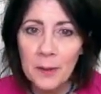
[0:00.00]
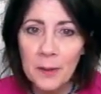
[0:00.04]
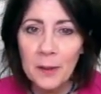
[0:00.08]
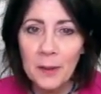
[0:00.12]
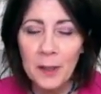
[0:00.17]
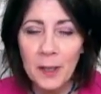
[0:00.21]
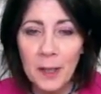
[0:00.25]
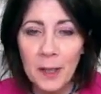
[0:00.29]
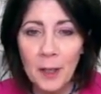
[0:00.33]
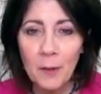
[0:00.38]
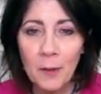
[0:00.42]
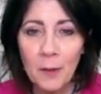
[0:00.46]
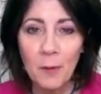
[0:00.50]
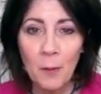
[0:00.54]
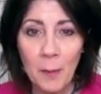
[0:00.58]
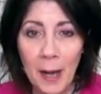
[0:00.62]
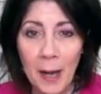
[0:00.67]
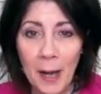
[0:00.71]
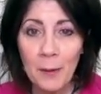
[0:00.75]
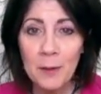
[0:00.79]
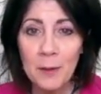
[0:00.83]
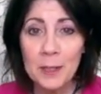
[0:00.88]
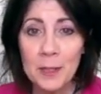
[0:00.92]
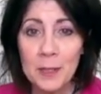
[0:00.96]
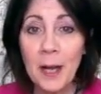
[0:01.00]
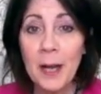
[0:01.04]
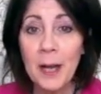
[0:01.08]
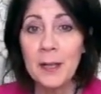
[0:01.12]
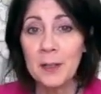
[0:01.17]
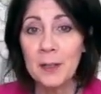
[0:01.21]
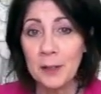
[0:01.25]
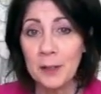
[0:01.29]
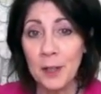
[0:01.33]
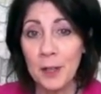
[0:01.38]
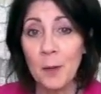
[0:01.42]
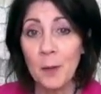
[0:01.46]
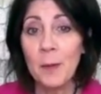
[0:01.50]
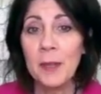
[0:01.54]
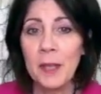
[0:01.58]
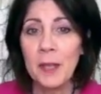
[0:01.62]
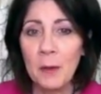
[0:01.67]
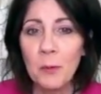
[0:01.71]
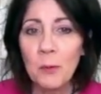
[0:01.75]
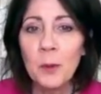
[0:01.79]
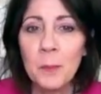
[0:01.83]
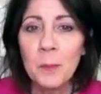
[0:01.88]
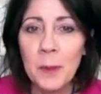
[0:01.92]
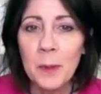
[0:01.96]
thing from outside to come in that
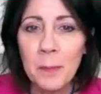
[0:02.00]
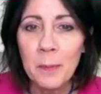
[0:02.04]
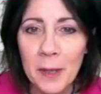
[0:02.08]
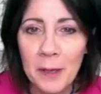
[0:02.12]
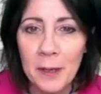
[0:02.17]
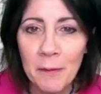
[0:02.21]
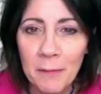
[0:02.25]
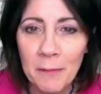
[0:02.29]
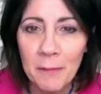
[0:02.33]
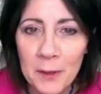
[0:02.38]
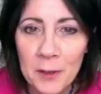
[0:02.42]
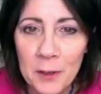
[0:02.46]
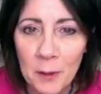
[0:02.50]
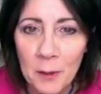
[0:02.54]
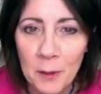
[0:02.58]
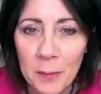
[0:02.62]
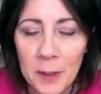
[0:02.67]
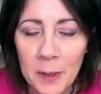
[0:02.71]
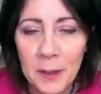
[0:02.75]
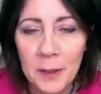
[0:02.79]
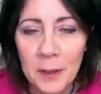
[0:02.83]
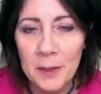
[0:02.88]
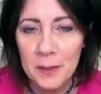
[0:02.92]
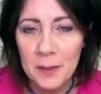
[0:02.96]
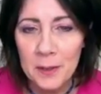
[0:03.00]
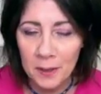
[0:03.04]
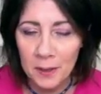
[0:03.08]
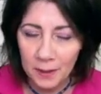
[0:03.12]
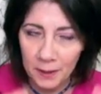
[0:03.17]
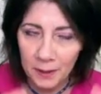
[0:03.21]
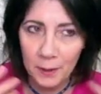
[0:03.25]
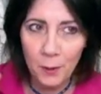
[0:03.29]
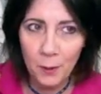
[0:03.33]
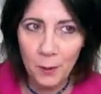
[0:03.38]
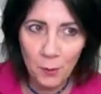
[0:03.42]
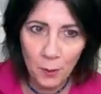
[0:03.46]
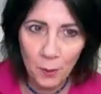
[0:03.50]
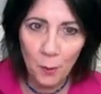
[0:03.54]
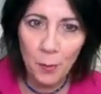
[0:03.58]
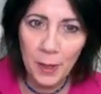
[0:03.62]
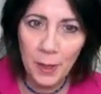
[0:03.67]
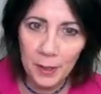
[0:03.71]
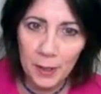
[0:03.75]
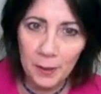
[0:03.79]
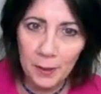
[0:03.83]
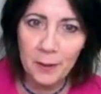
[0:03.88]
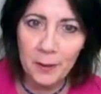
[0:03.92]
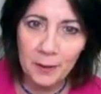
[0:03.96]
would be beneficial because you know
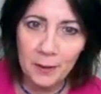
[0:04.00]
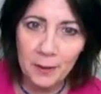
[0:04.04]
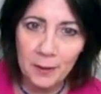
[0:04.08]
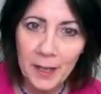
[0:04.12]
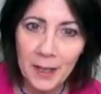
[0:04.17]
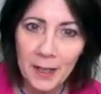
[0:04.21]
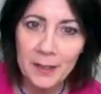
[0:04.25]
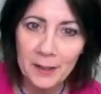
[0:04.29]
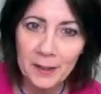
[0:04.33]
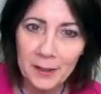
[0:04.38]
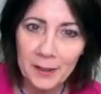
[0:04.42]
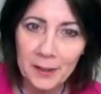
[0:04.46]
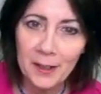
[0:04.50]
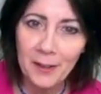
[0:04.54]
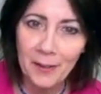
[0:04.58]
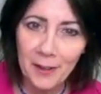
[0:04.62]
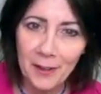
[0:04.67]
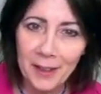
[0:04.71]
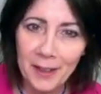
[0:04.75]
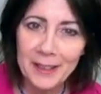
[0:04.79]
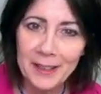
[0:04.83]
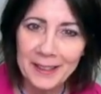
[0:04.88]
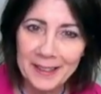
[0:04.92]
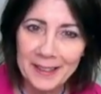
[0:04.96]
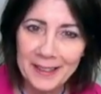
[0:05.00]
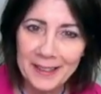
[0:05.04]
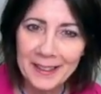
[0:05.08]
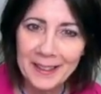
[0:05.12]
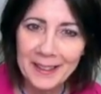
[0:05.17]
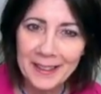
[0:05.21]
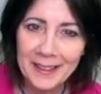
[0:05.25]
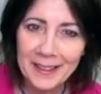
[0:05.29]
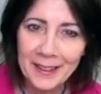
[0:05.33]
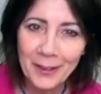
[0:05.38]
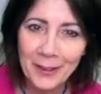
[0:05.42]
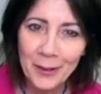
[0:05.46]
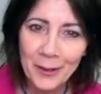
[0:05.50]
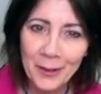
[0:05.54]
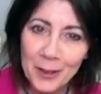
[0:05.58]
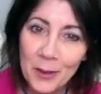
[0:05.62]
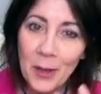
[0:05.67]
better kind of thing right or yeah.